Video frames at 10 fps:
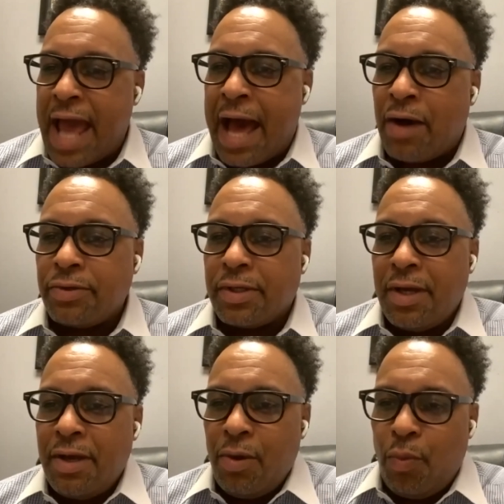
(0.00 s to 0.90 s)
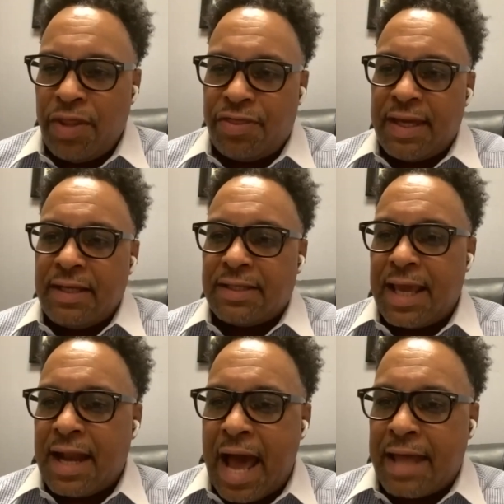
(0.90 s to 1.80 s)
out when things
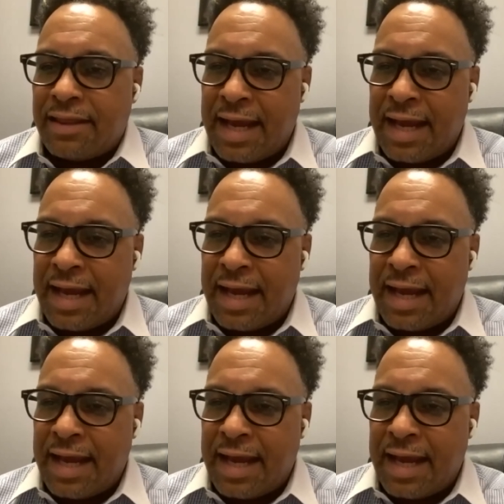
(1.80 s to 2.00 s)
get hot.